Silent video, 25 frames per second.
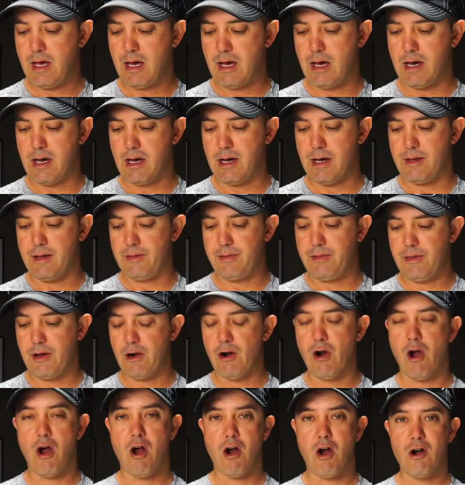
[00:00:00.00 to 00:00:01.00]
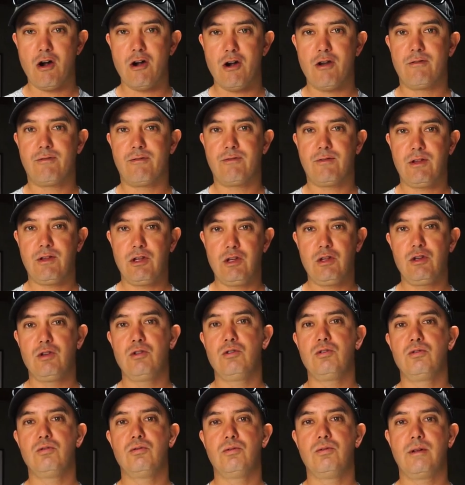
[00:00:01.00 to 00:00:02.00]
Uh, there are a
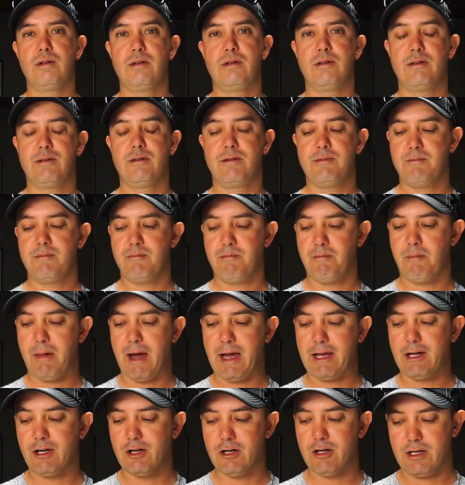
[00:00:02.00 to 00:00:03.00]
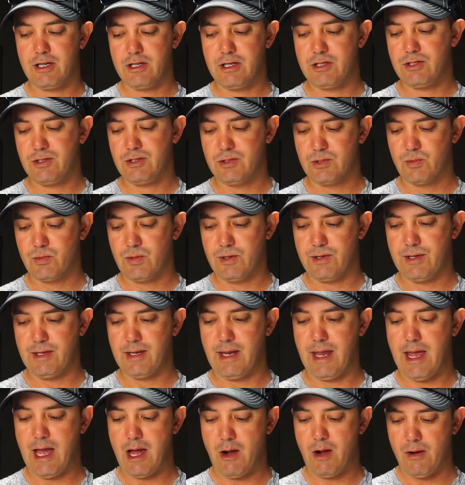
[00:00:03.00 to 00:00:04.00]
few minor issues with
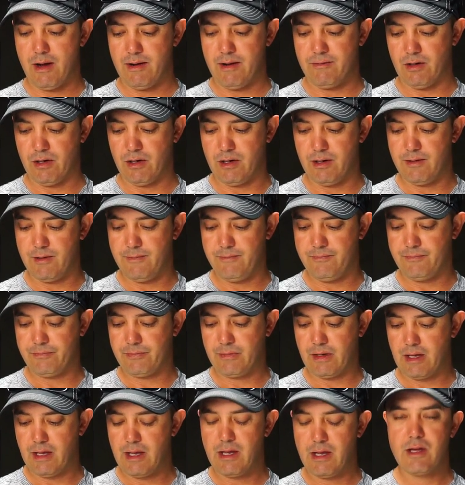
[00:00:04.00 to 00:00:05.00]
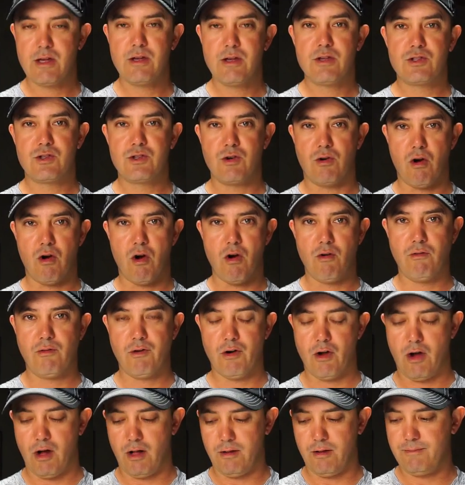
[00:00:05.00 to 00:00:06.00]
it, however. So
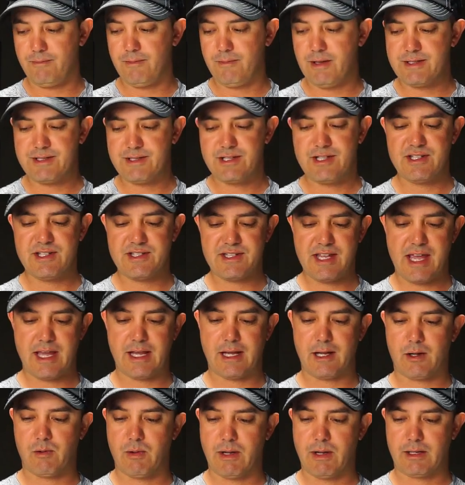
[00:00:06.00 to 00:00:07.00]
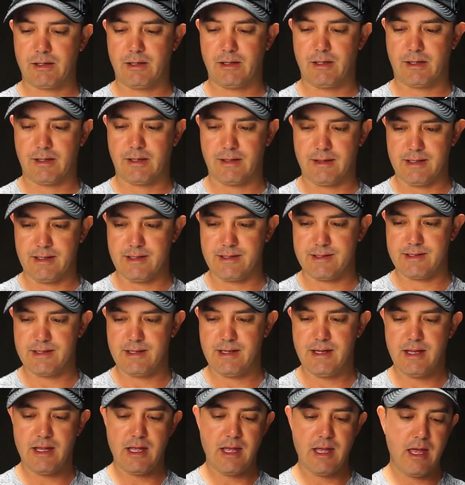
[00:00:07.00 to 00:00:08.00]
overall, let's just take a quick look at this.
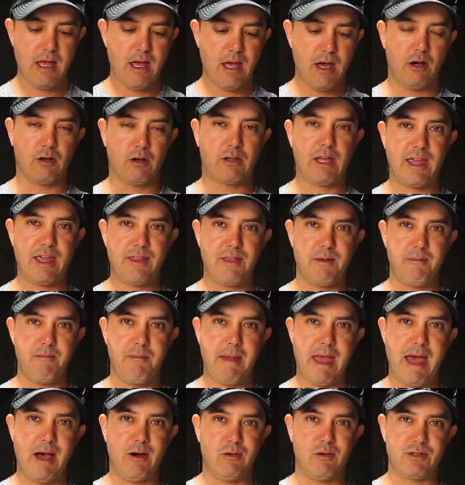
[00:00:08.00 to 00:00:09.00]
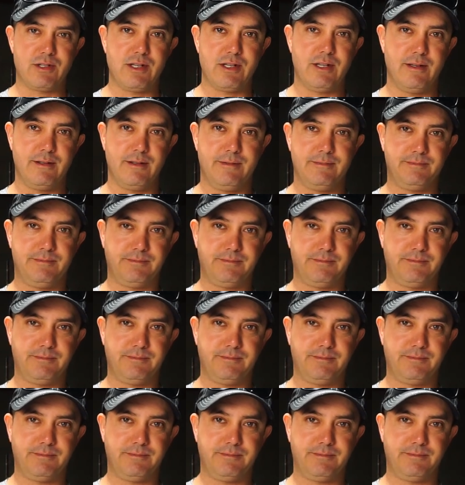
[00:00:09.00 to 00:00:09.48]
Okay, the mount.